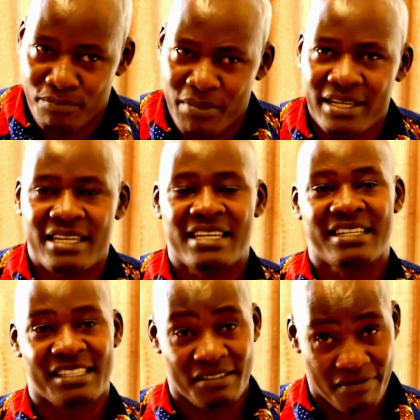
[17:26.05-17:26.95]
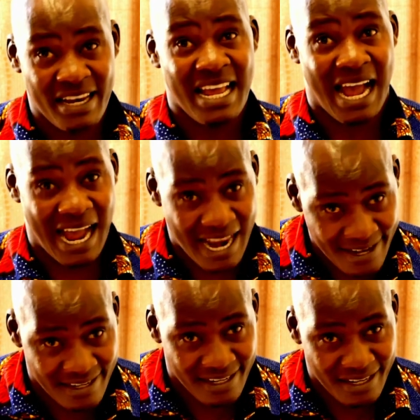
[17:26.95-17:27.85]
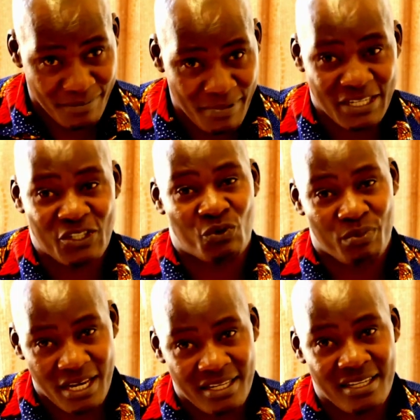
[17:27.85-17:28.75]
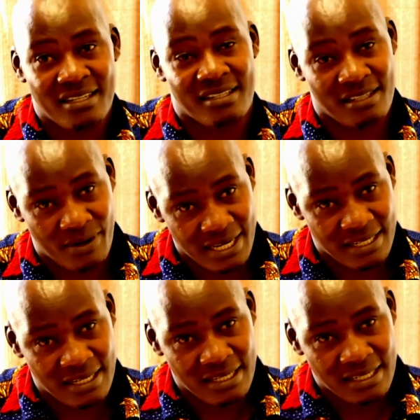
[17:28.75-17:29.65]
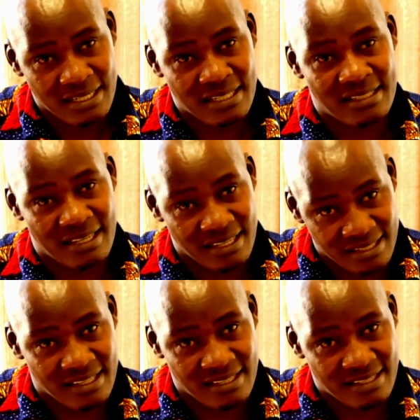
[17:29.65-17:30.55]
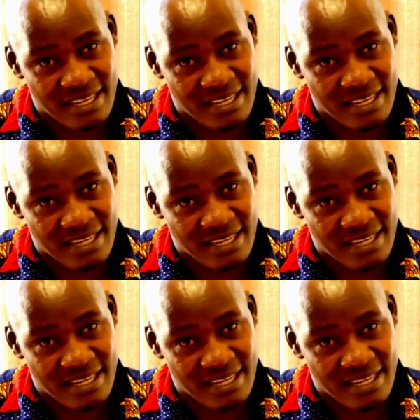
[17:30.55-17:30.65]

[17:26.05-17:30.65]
Making it is very hard, but spending it is the what? Is the easiest.